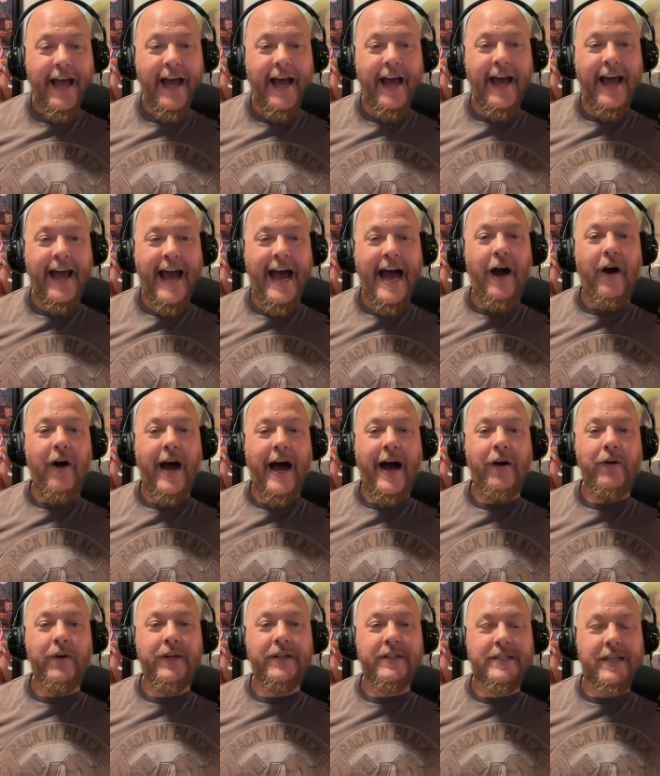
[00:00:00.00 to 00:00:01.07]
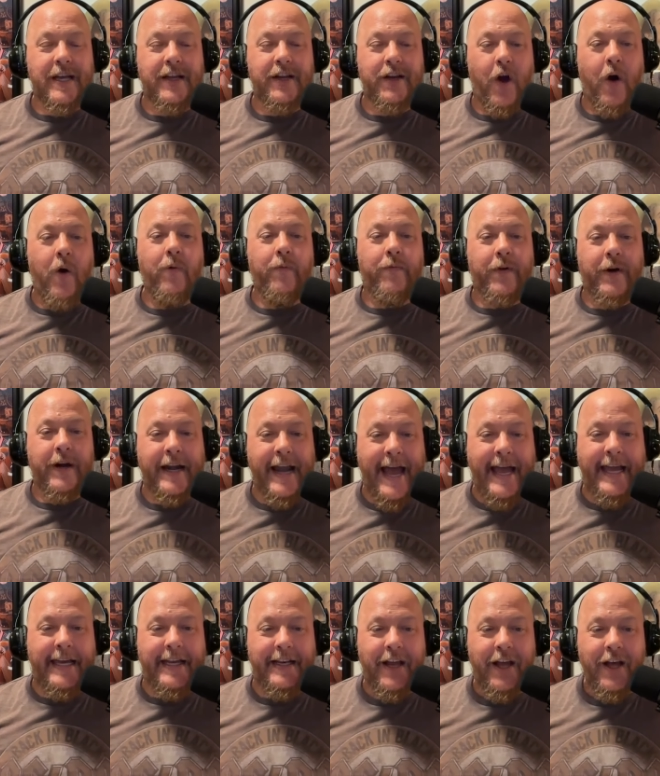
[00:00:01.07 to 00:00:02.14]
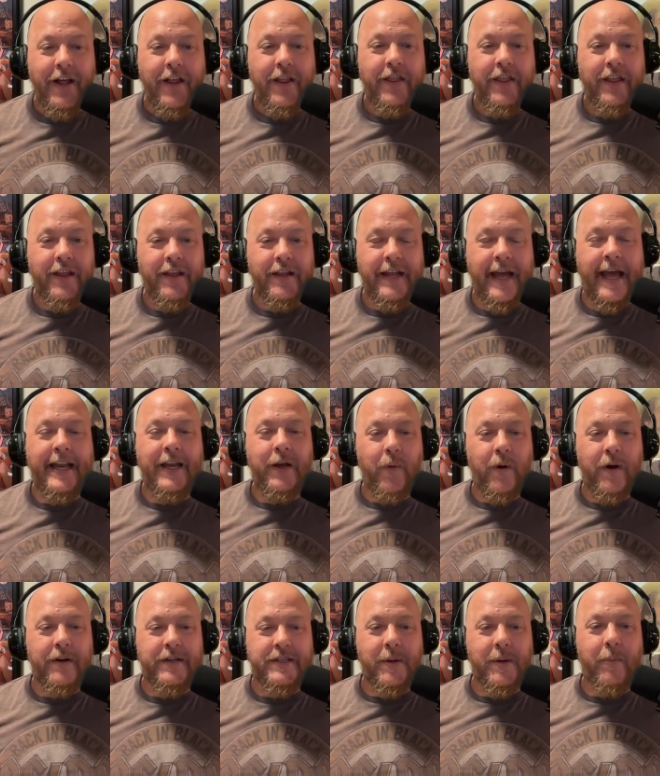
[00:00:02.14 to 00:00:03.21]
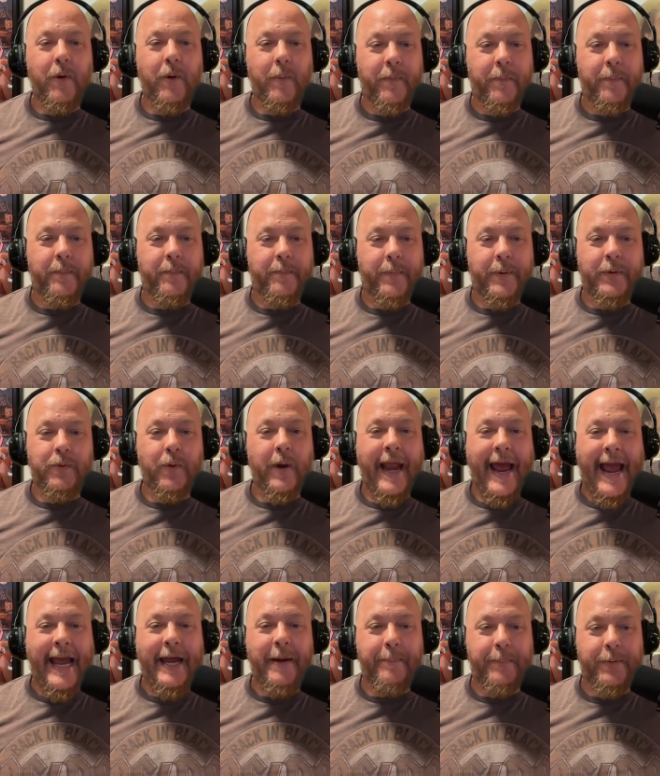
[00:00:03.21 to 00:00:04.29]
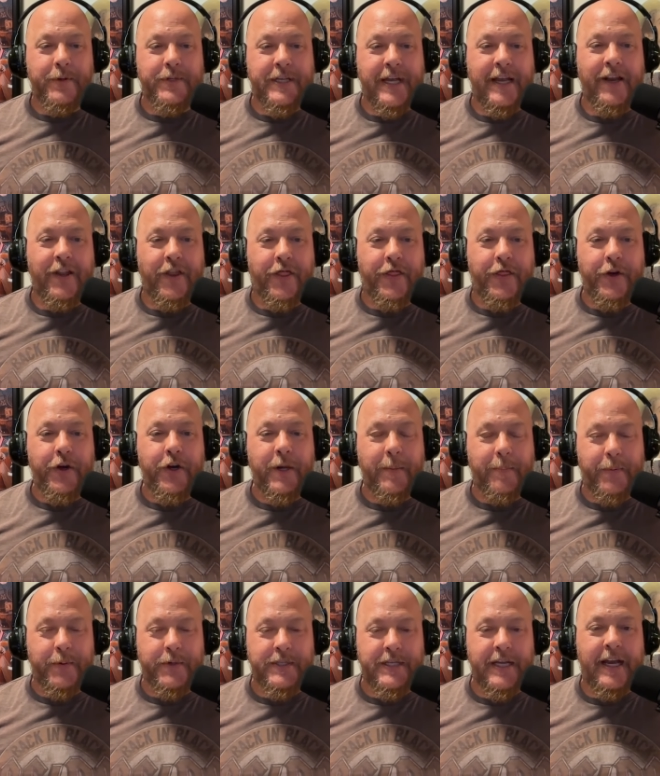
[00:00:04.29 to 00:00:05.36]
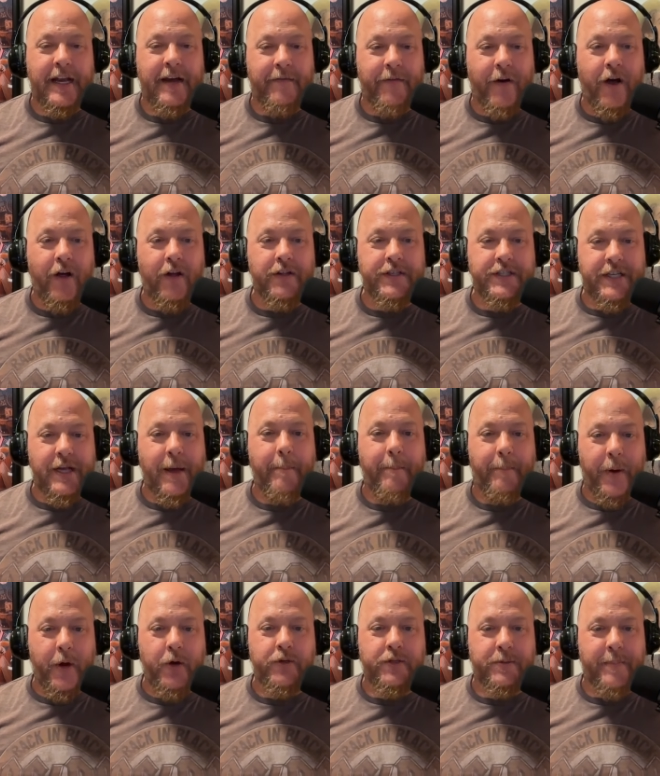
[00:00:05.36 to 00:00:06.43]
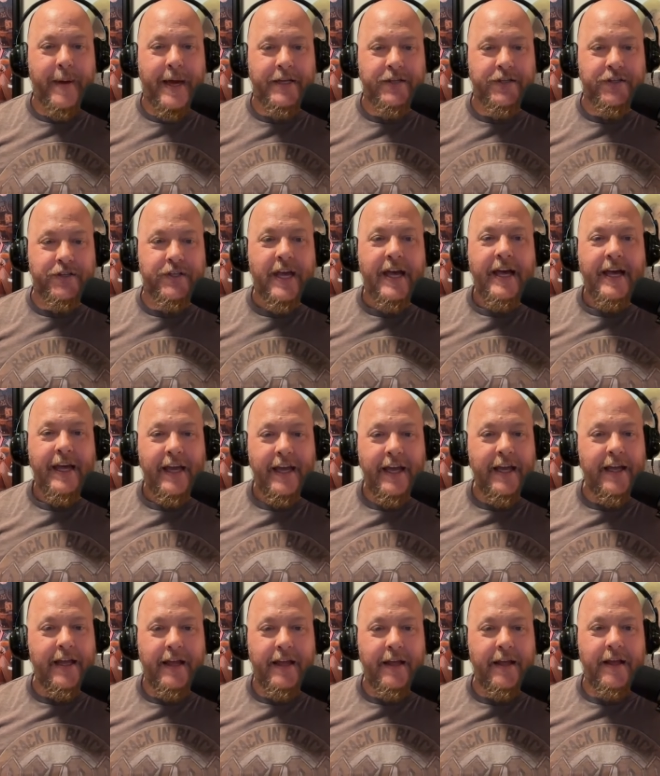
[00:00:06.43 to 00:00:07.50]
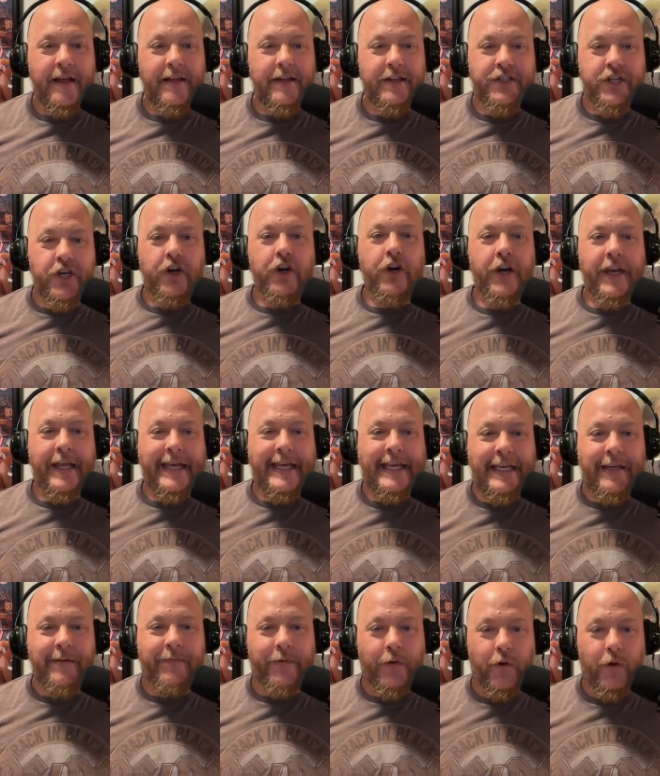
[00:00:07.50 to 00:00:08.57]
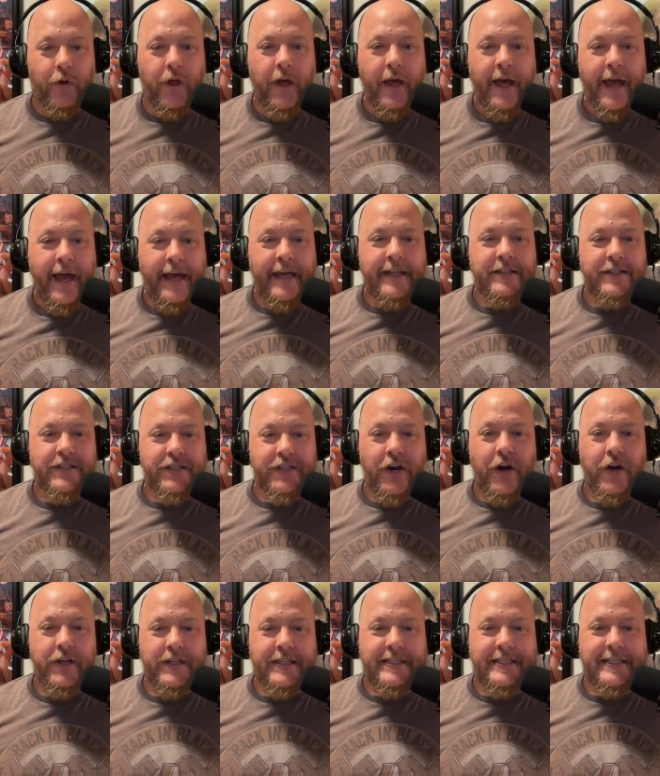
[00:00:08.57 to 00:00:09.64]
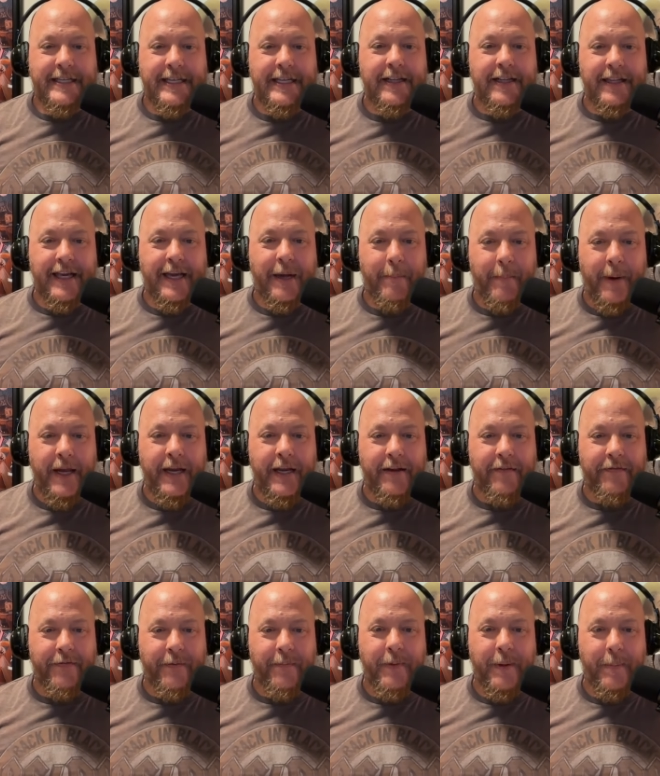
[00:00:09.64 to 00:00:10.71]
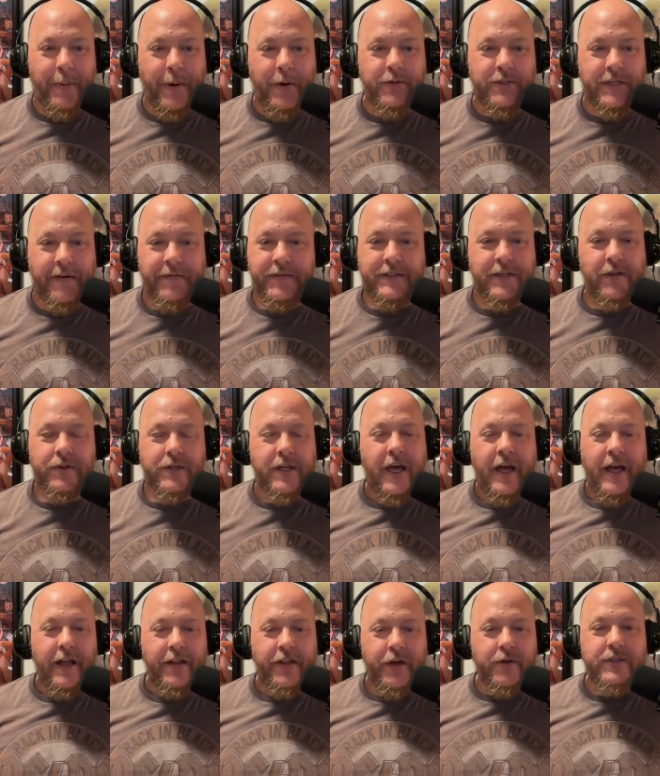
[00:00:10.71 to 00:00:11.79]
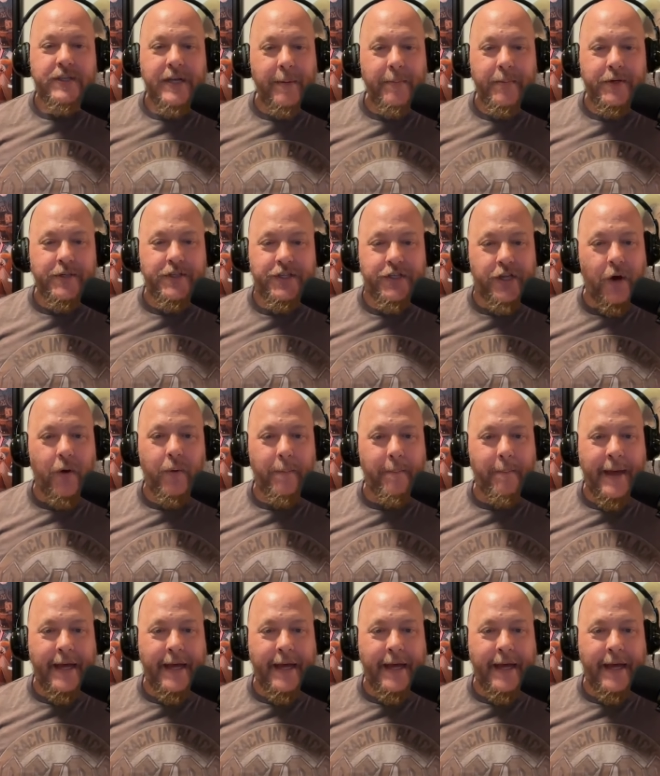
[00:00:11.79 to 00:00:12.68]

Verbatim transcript: uh, how how does overnight anywhere somewhere between 8% and 30% of all sub postmasters right. turn evil and start stealing money from the post office. Those those numbers don't